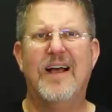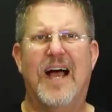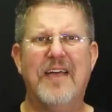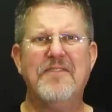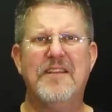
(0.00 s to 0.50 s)

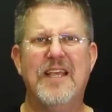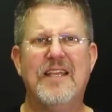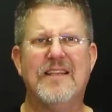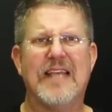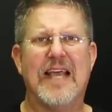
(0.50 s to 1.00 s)
I have to
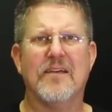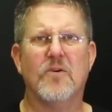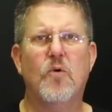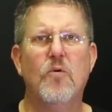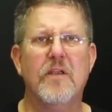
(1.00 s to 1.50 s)
think
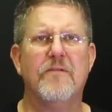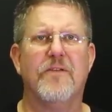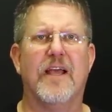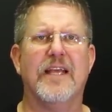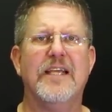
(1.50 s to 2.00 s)
that cooling
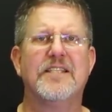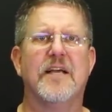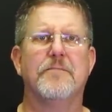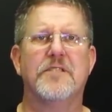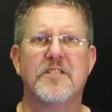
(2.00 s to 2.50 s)
fan eats
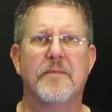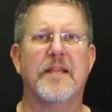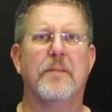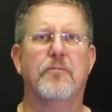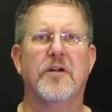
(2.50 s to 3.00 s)
up some of
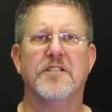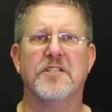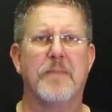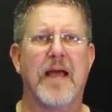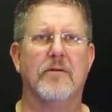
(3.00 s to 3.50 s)
that
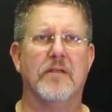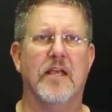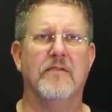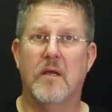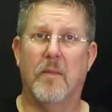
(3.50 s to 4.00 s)
precious battery life.